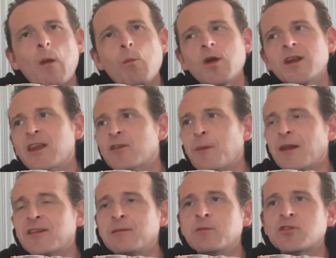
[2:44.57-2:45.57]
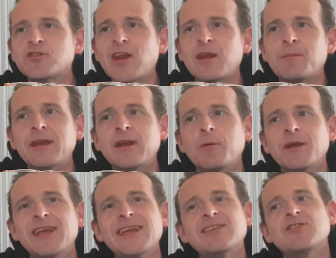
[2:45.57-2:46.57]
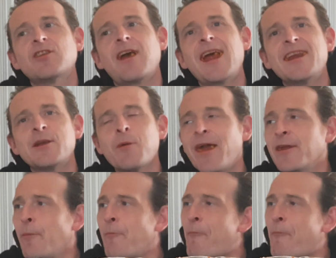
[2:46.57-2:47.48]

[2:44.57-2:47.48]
we Weren't expecting much jalapeno heat anyway.